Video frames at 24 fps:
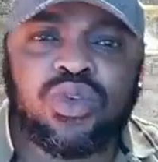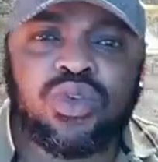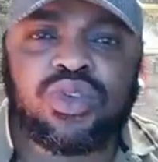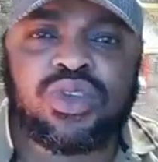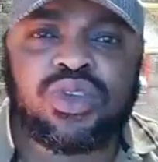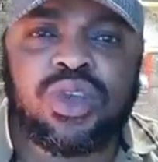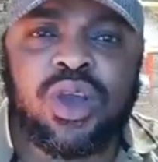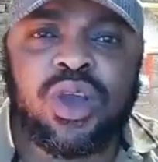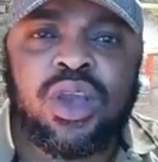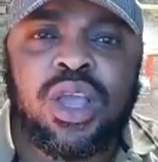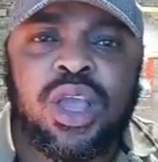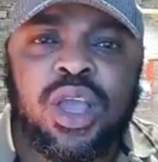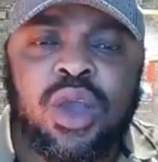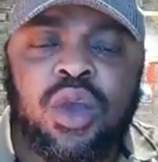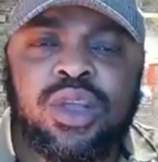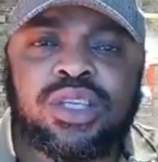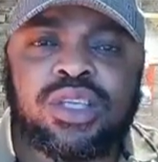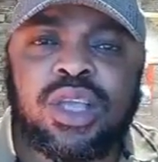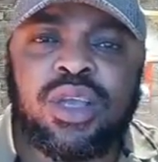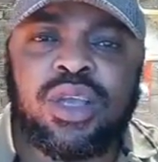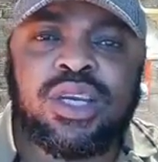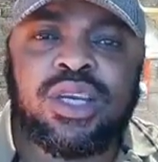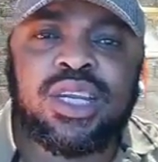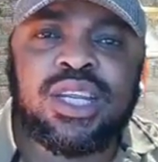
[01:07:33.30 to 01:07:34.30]
your
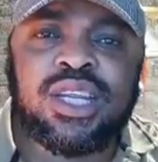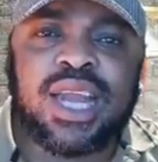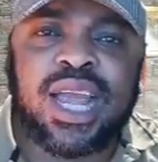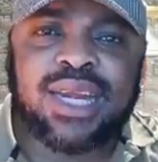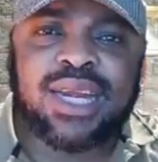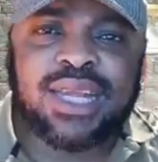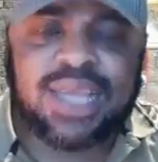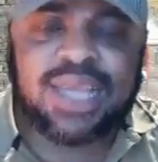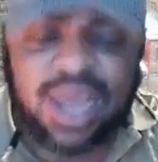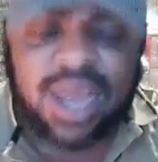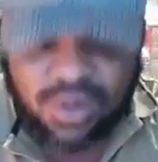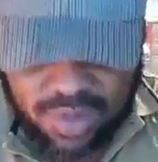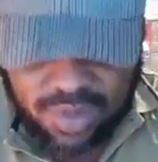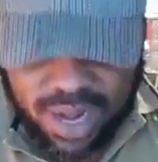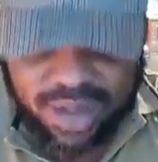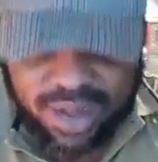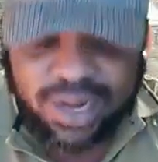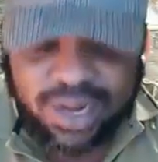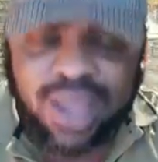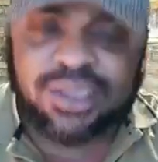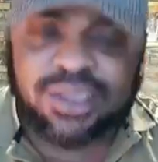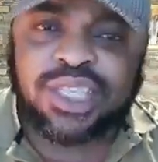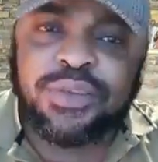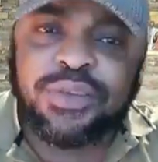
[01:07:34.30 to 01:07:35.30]
in Adikano
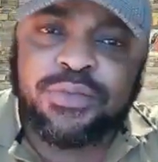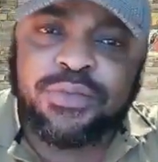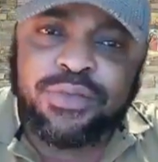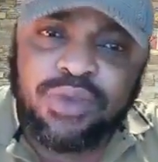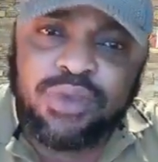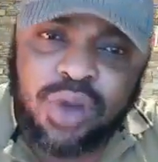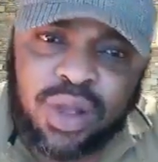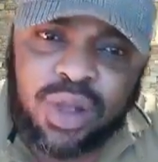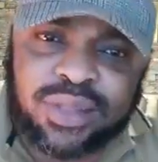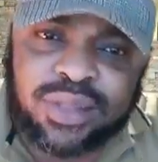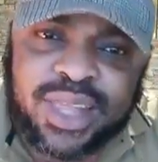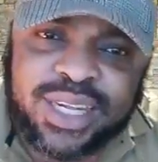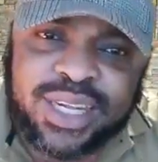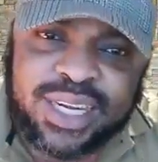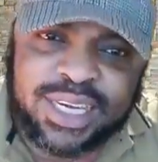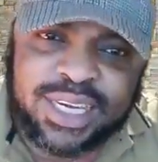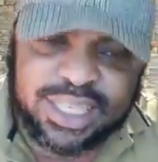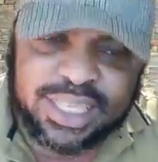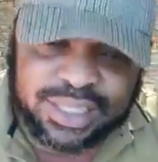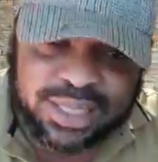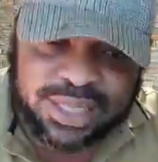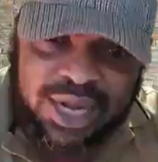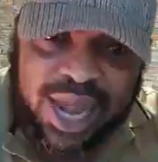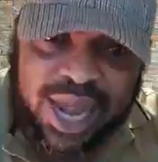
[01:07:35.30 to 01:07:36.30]
that achieved nothing in
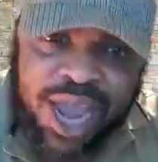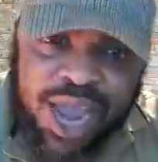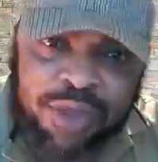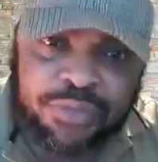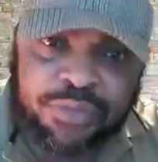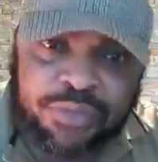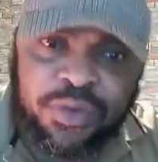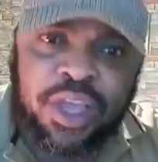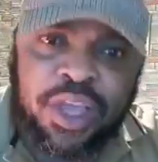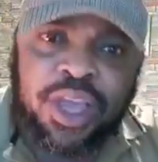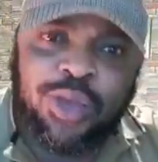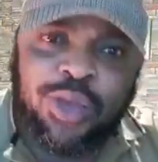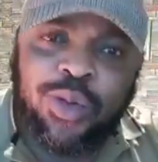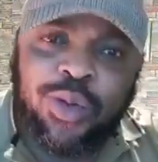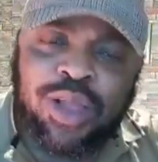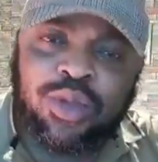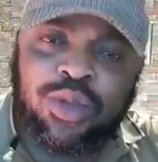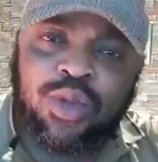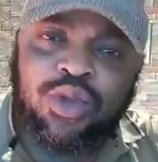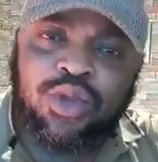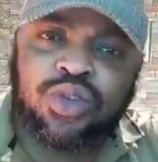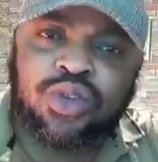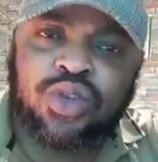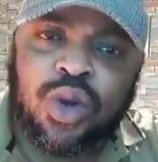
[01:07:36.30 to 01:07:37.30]
his life. You want
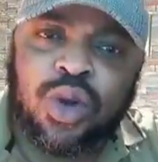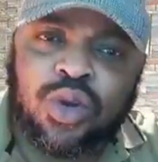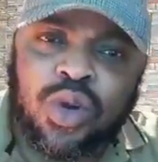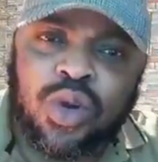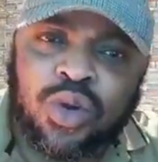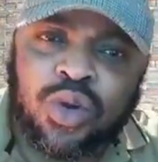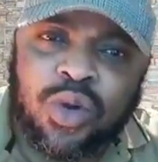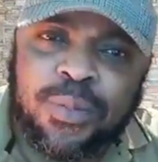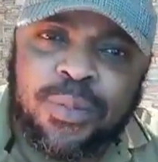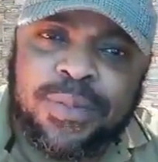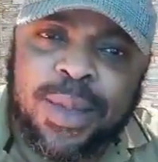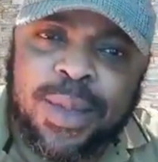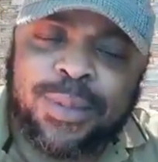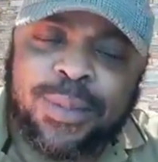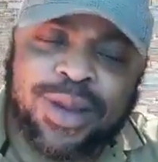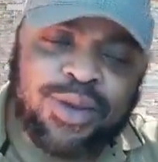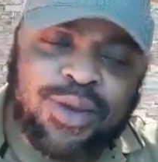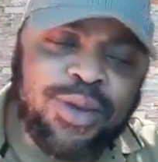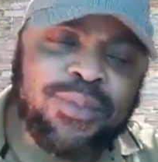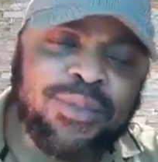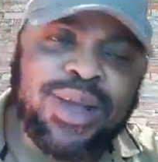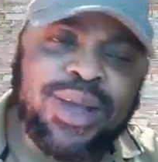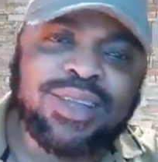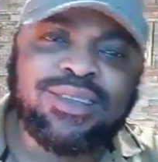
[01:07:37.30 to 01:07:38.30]
to use your Coco Biama
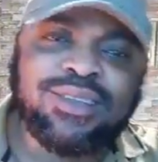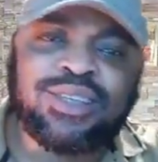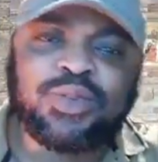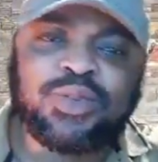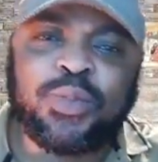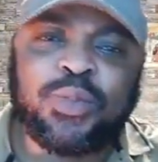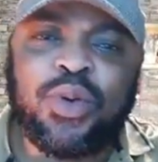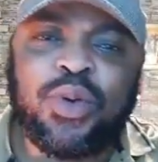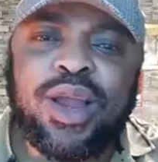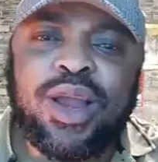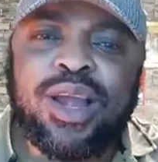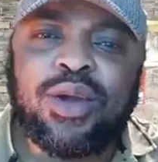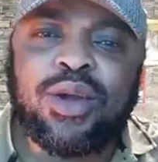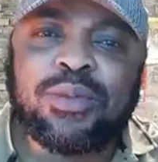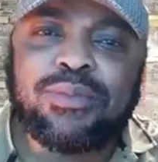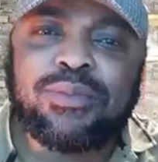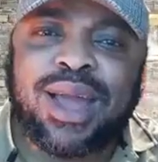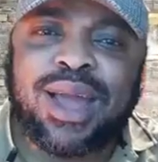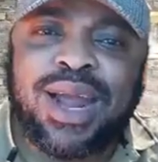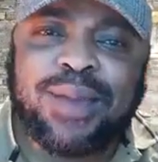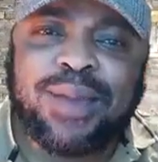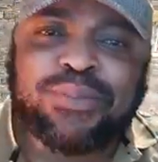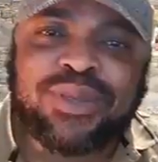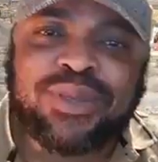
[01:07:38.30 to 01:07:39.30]
come and spoil
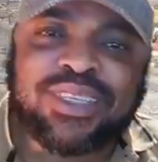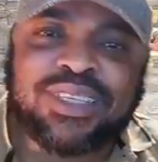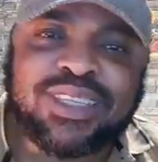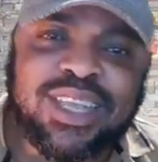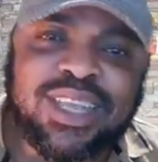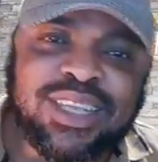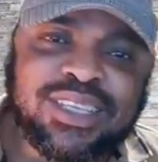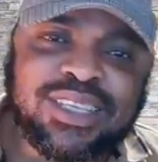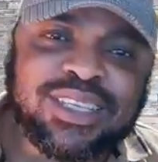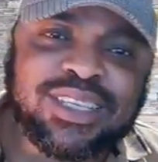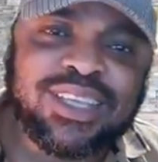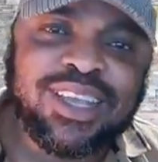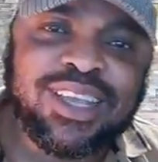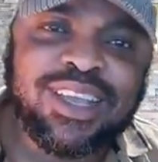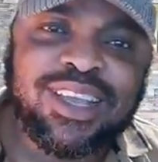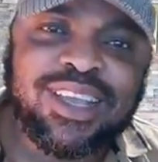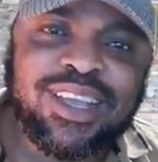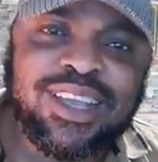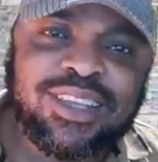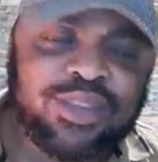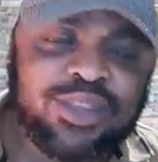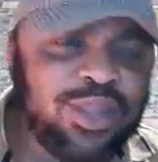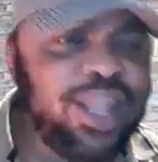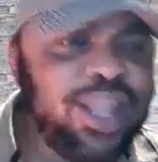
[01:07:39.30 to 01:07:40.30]
Okpara business
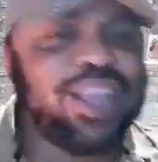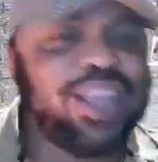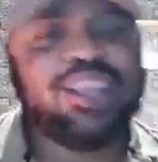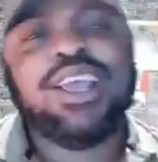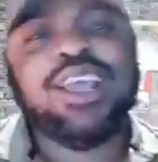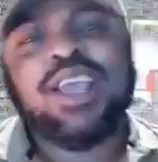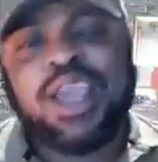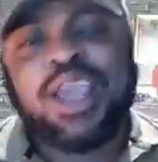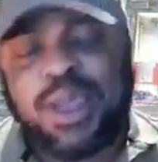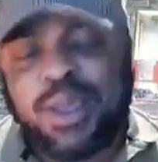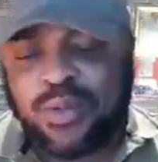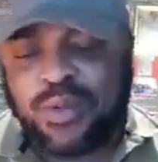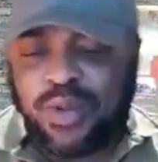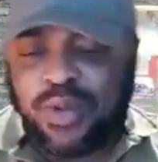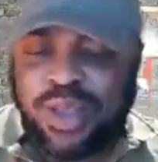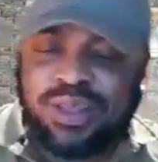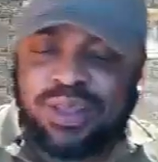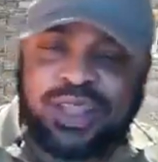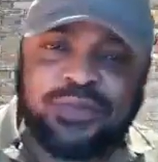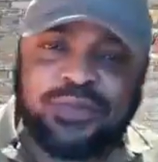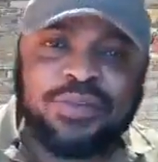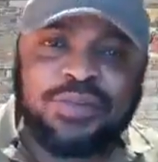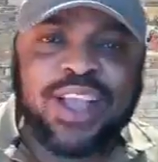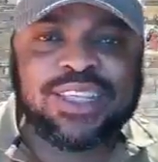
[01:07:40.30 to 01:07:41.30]
so that when
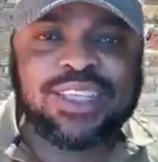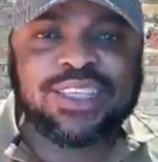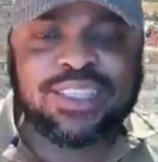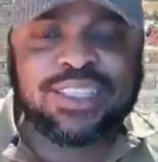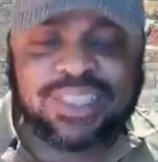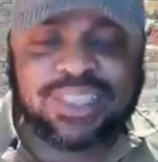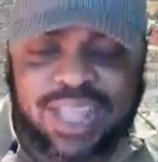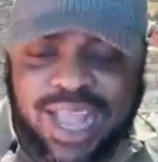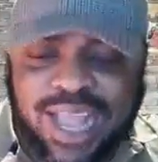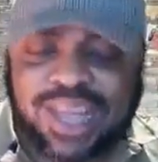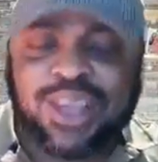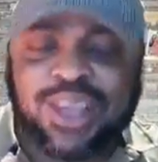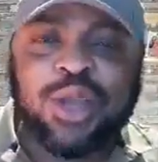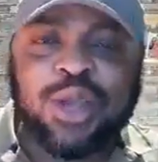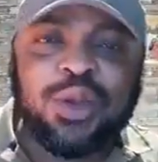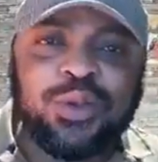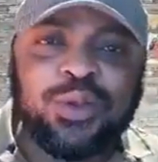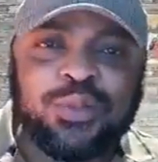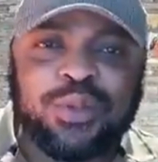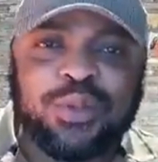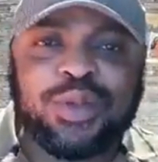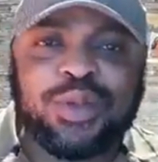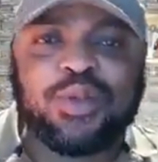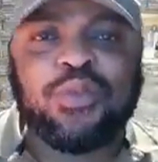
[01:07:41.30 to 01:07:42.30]
the fighting start,
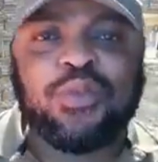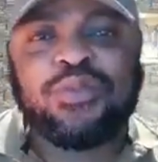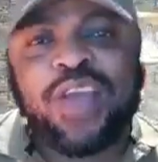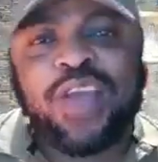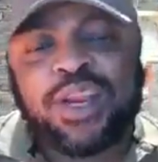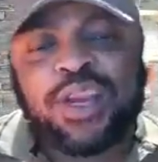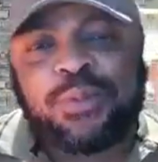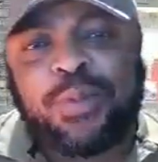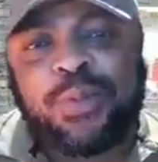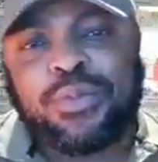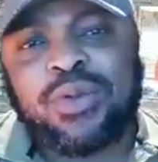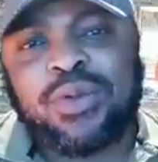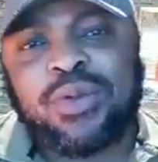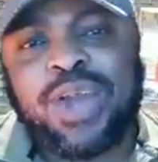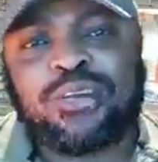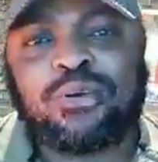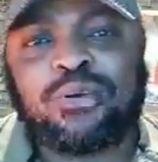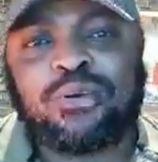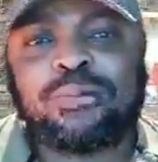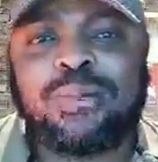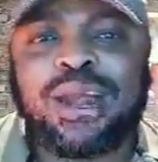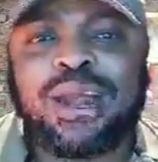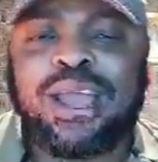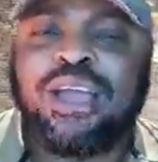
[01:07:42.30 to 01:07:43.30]
we go fight people like
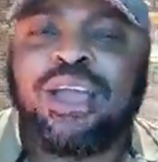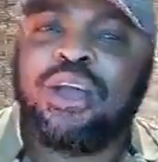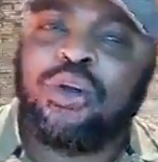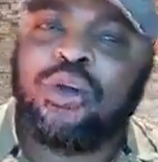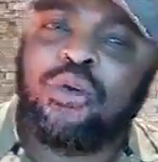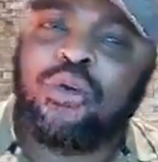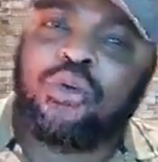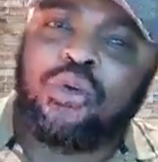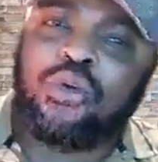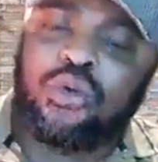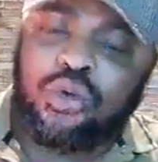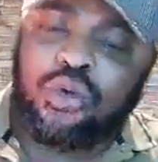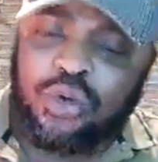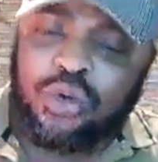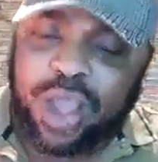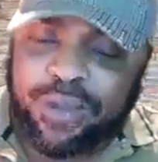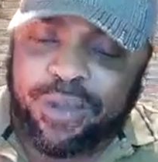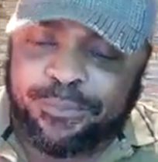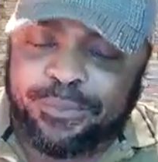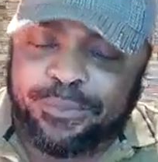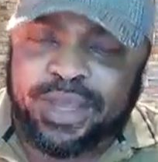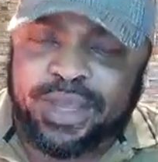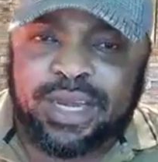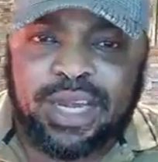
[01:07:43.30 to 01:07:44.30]
Okpara who
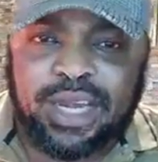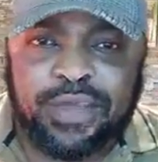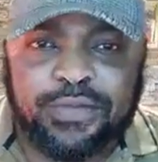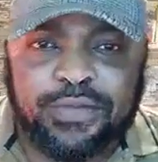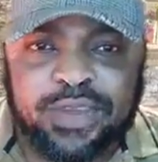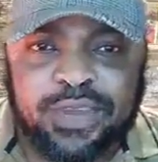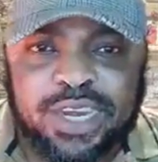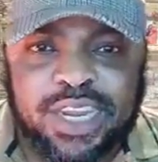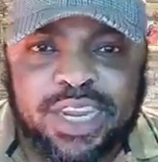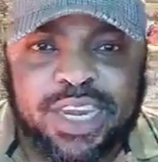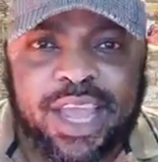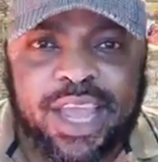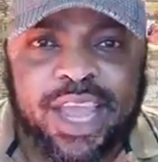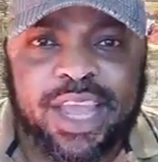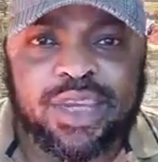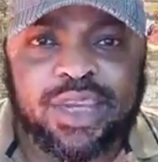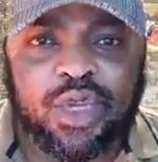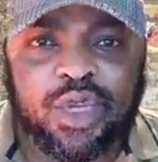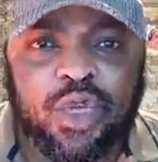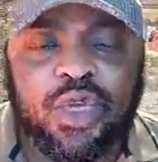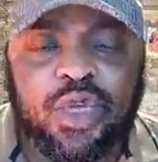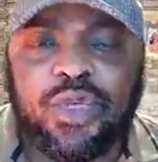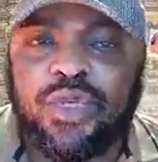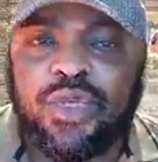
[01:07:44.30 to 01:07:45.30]
have been living in
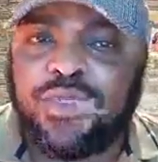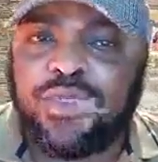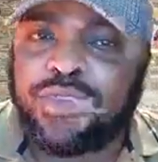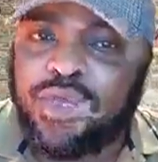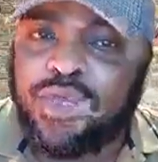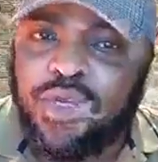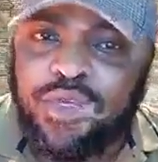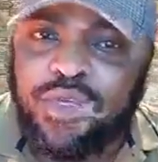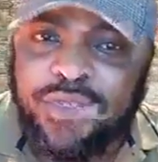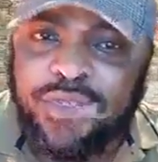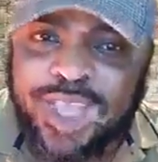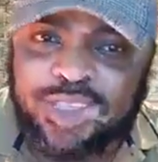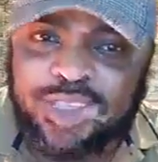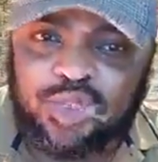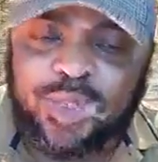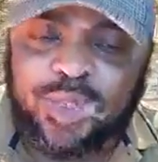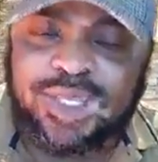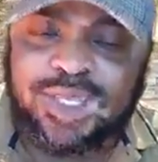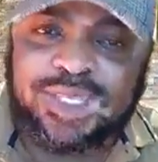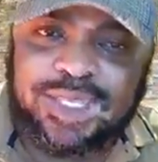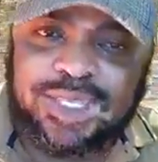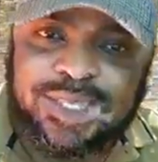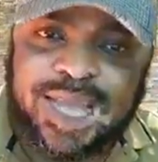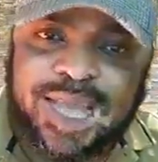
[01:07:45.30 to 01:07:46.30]
Edo for over
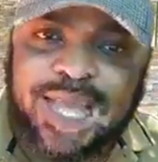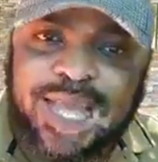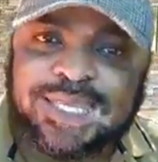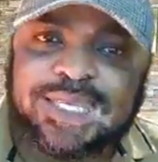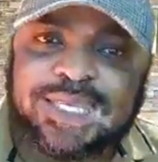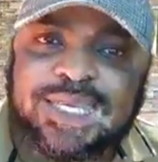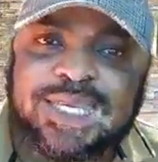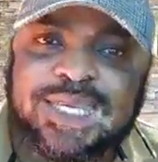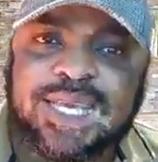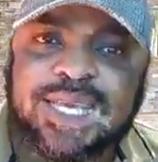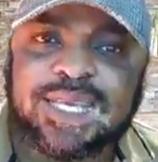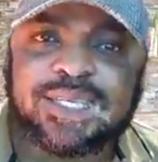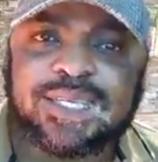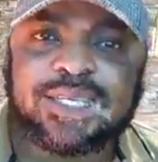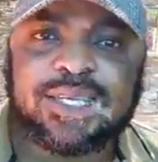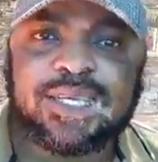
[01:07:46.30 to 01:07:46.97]
20, 30 years.